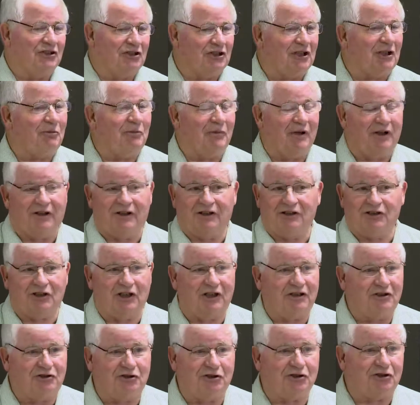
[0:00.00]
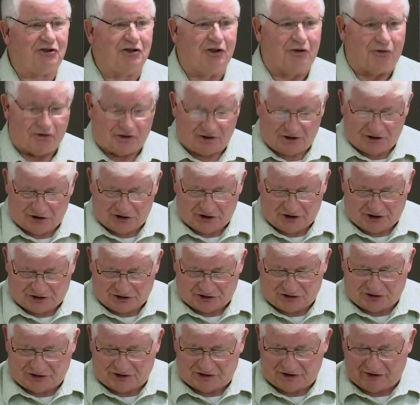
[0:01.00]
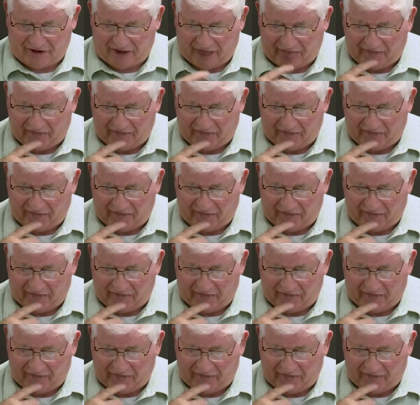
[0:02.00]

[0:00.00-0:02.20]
some areas they just don't exist.